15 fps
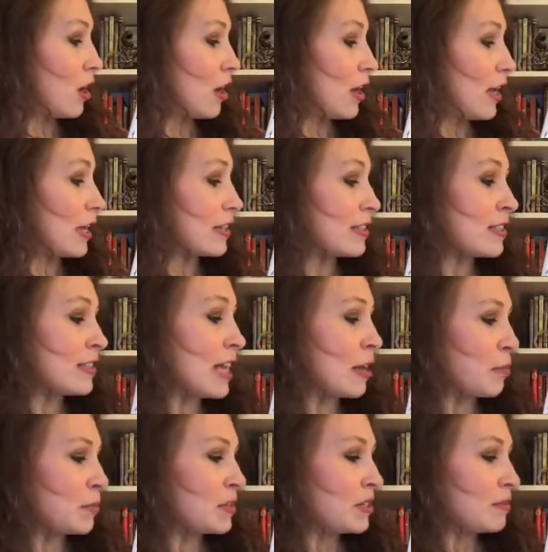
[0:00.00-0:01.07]

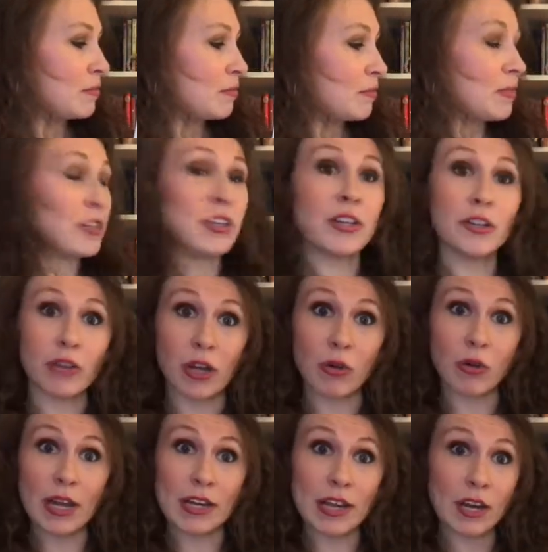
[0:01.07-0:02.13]
Except hero
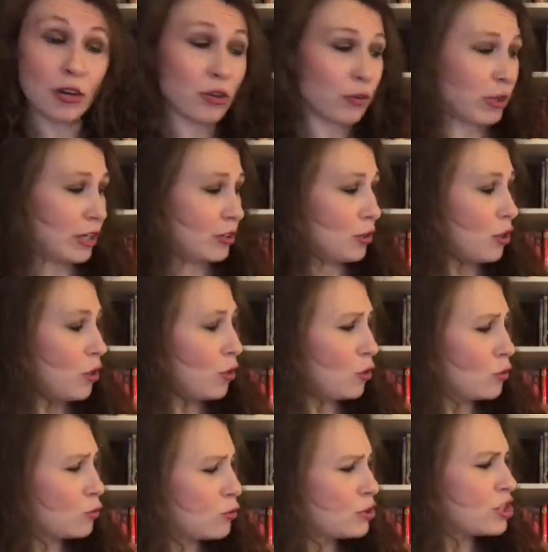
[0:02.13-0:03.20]
and heroine,
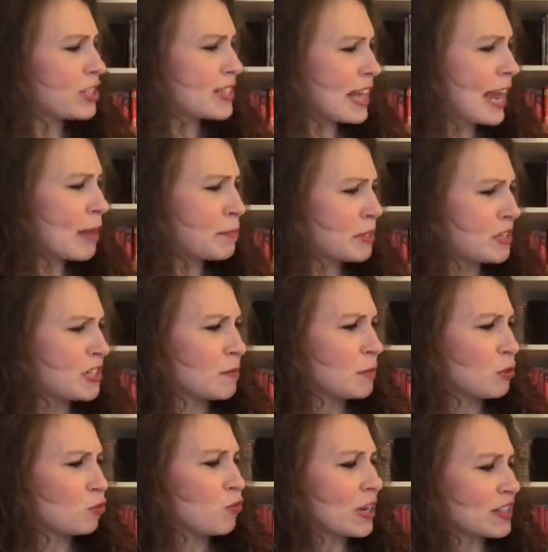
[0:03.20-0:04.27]
who just happen to be
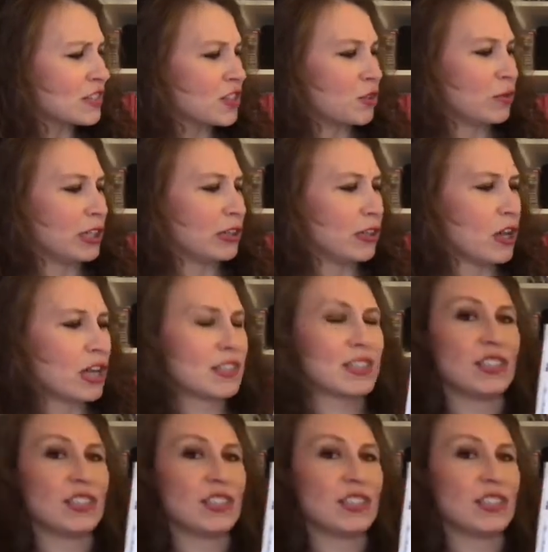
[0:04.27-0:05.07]
rescuing lost